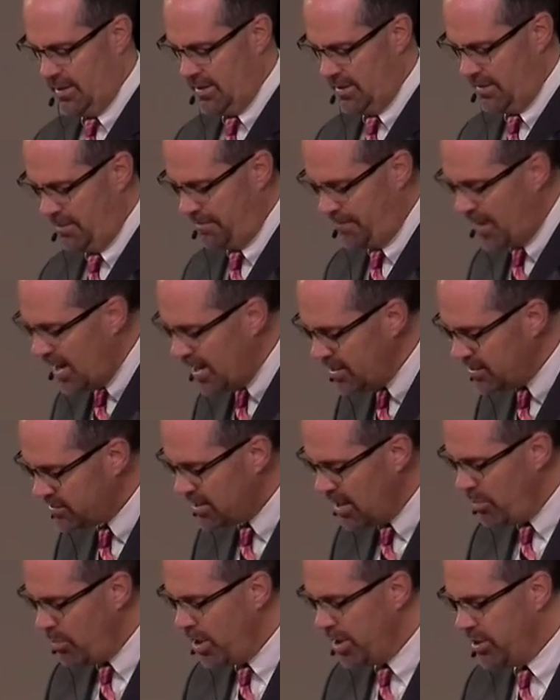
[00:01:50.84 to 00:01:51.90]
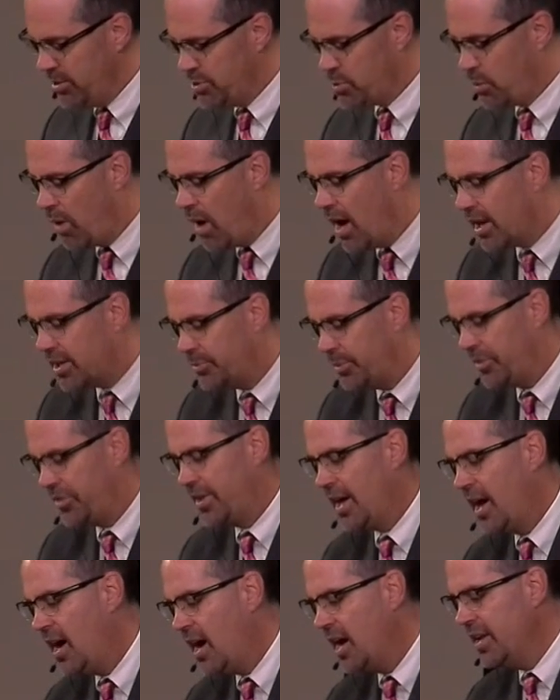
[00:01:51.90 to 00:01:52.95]
and find someone who's walked with
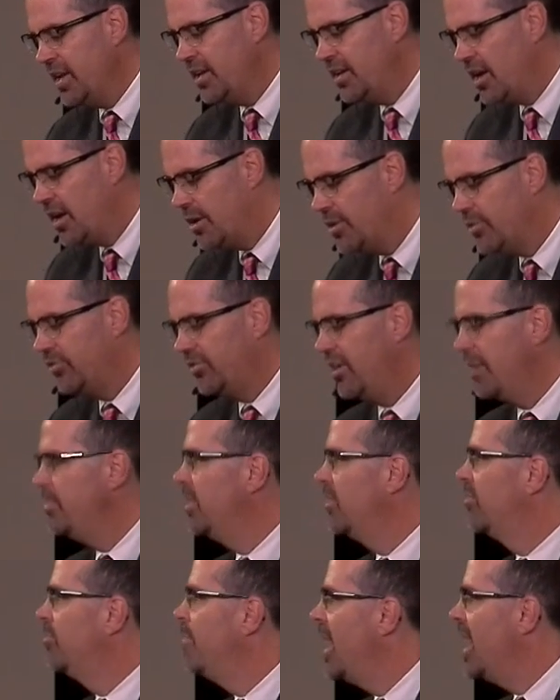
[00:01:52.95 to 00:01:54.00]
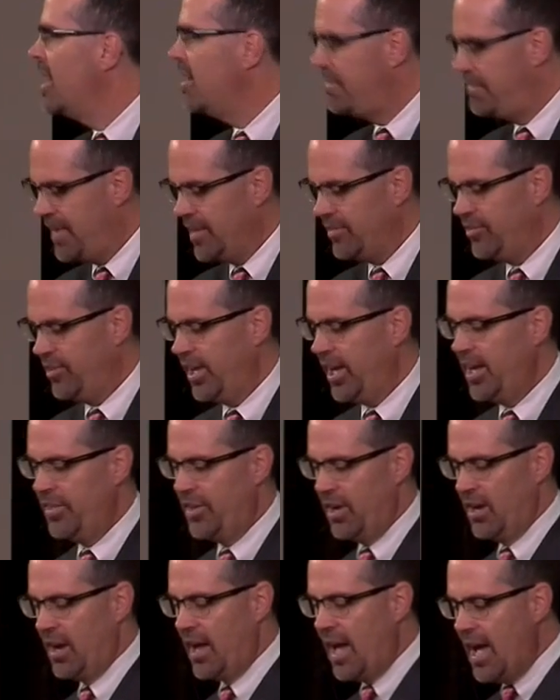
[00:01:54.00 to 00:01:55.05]
God and knows Him and is manifesting it in
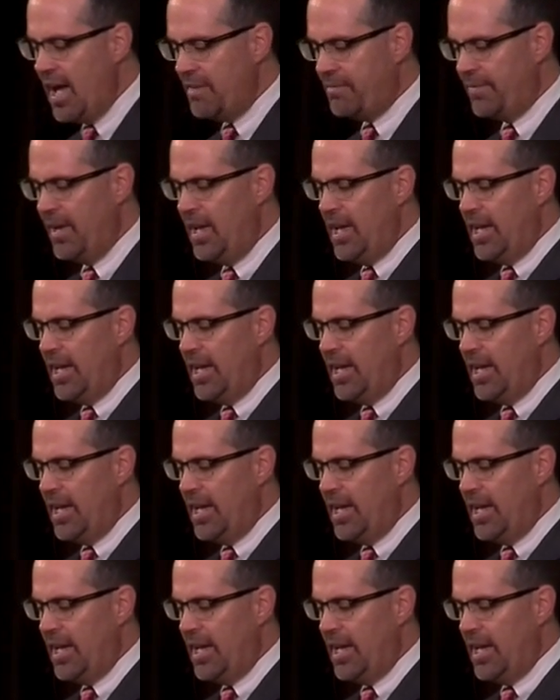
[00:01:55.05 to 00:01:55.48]
their life.